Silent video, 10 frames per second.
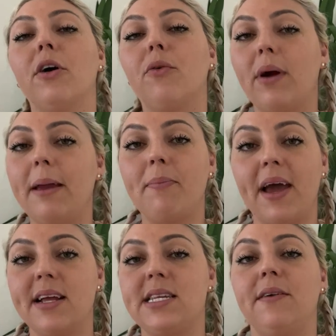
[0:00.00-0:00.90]
a great
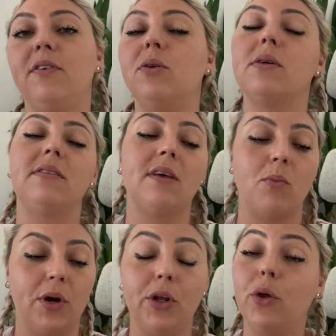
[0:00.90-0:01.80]
pet if you are
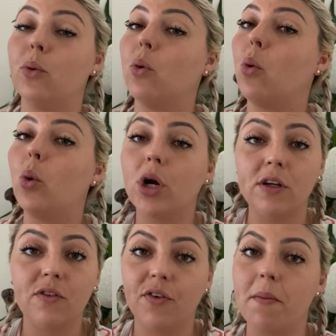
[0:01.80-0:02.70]
someone who
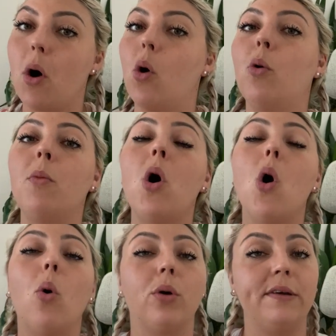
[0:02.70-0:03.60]
works from home
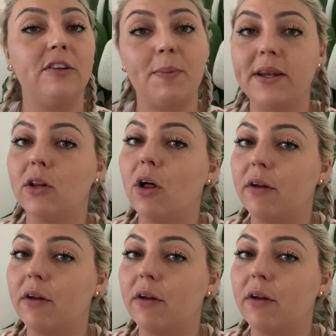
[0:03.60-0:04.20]
or you spend a lot